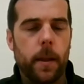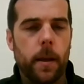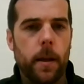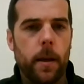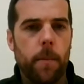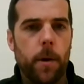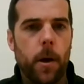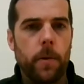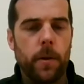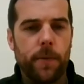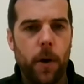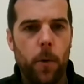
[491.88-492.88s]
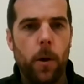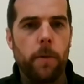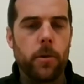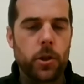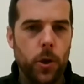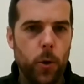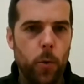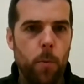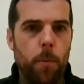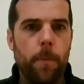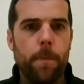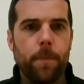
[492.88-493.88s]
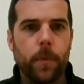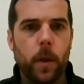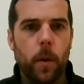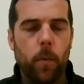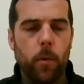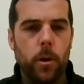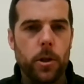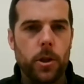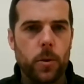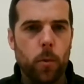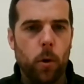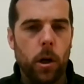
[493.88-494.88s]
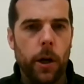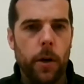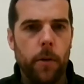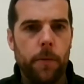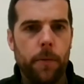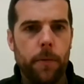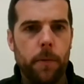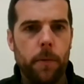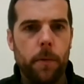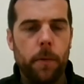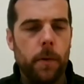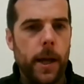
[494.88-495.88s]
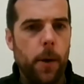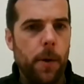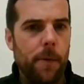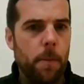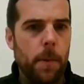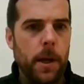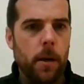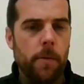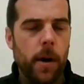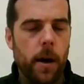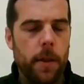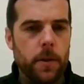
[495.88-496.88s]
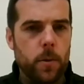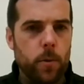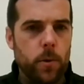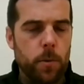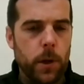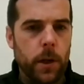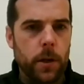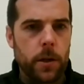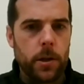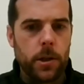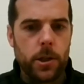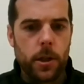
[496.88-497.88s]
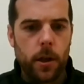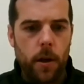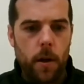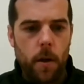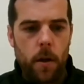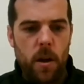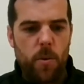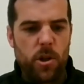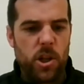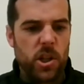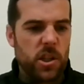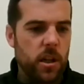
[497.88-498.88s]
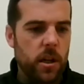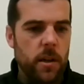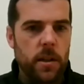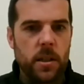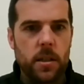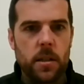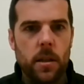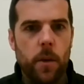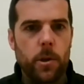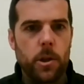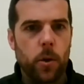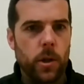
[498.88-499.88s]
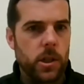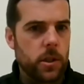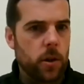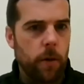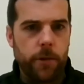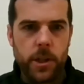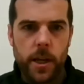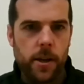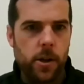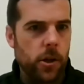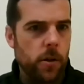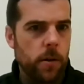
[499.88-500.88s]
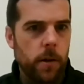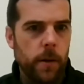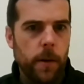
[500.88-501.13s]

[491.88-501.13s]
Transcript: over the phone, over Zoom, was what kind of nailed it for me over others. Was because it was just it was an honest conversation.